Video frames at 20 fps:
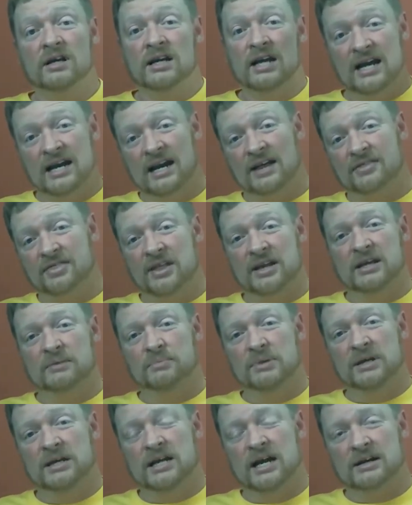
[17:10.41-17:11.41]
And I think it'd
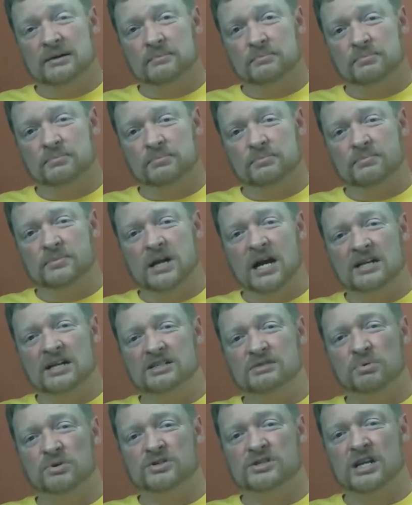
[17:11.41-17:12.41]
be kind of nice
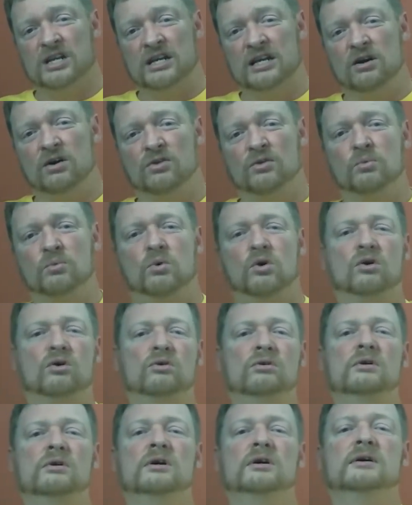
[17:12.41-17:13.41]
presenting on the
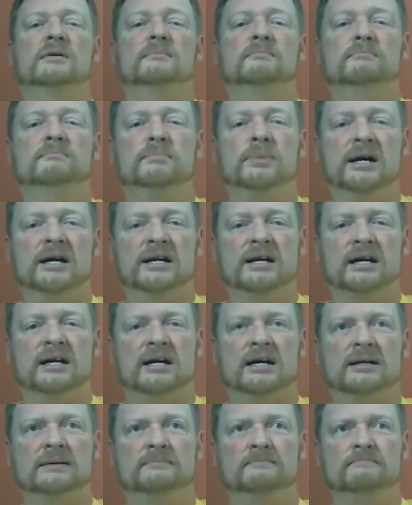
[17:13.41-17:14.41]
wall.
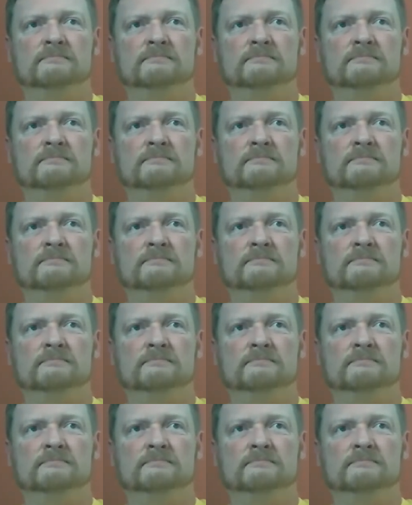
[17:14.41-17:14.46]
But